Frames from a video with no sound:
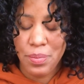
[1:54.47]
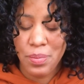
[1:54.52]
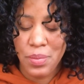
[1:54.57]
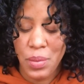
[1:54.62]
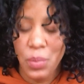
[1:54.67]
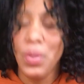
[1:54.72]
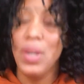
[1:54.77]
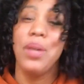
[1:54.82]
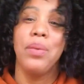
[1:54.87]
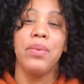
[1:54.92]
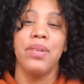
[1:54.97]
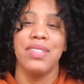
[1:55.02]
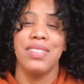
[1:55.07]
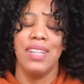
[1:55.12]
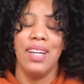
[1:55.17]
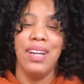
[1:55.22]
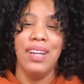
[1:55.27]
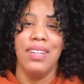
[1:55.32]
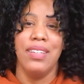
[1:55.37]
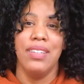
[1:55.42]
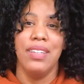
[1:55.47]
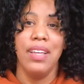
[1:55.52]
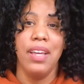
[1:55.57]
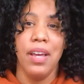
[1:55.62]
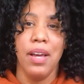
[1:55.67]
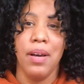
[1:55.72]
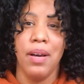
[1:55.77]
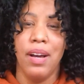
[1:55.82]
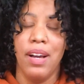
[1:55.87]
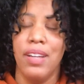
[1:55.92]
Where was I?
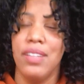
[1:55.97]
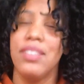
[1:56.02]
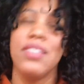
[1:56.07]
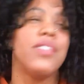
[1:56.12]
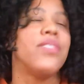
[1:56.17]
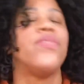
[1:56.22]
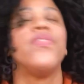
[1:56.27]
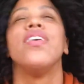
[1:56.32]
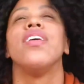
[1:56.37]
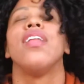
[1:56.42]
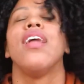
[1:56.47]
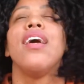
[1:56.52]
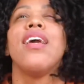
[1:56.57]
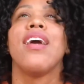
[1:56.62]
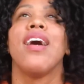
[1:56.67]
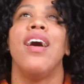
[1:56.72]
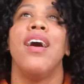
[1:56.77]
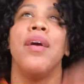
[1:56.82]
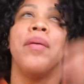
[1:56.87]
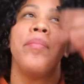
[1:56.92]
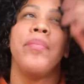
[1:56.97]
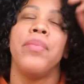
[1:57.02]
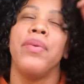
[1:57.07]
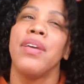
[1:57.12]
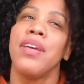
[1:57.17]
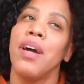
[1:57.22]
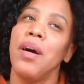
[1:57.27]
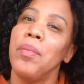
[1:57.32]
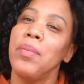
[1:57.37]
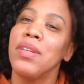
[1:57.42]
Yeah, I just feel like I'm
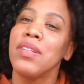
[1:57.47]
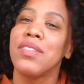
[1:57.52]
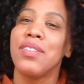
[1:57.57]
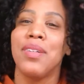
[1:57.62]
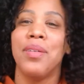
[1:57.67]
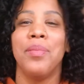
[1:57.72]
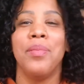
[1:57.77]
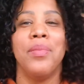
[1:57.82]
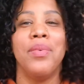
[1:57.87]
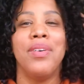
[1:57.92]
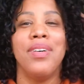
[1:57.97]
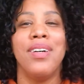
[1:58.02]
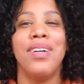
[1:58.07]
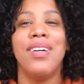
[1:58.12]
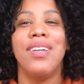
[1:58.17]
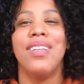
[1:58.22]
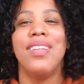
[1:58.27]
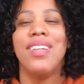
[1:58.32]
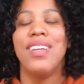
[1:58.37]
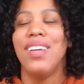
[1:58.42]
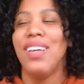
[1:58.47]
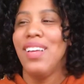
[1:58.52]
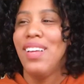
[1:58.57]
becoming someone